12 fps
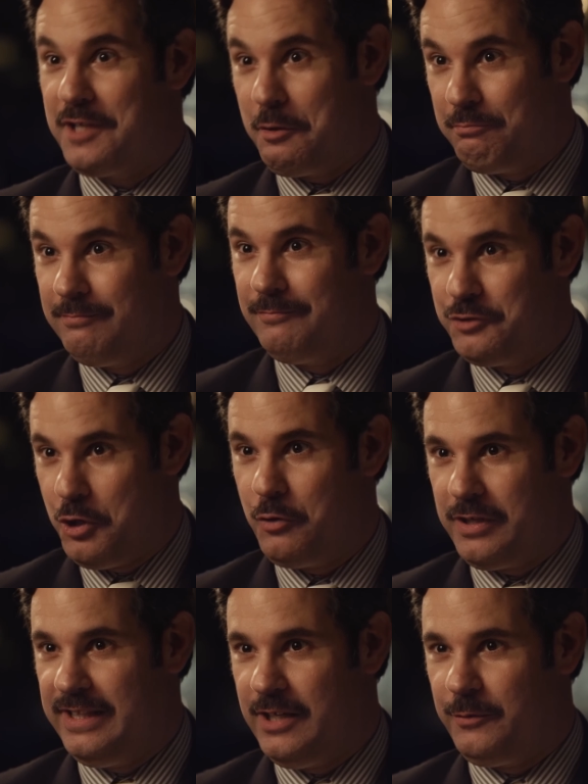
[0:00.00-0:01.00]
some
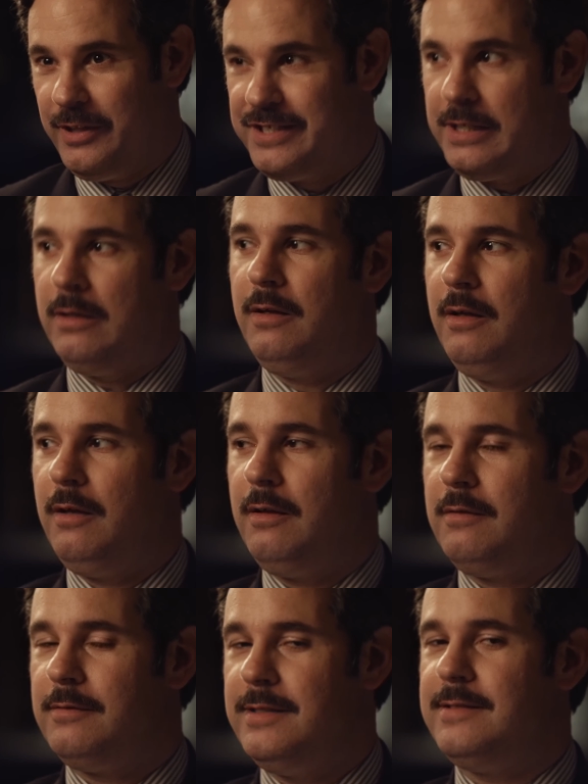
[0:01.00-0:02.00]
joke, and then realizing,
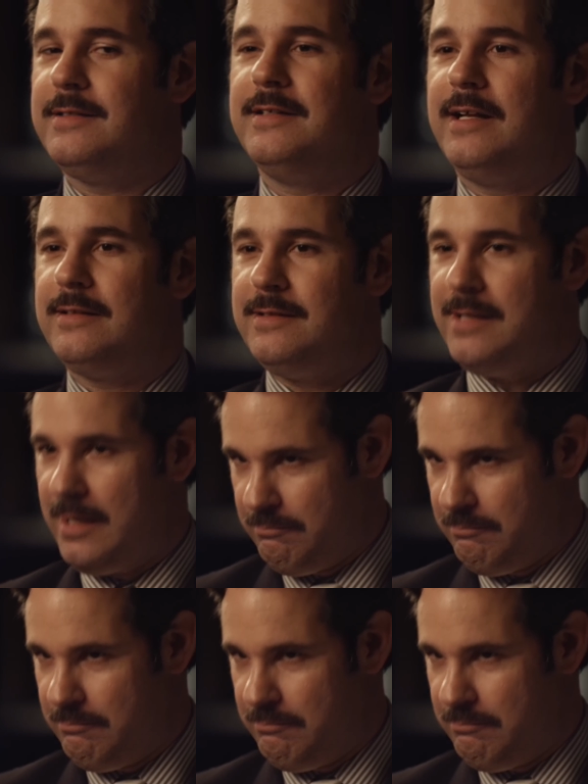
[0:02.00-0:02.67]
this is not the time.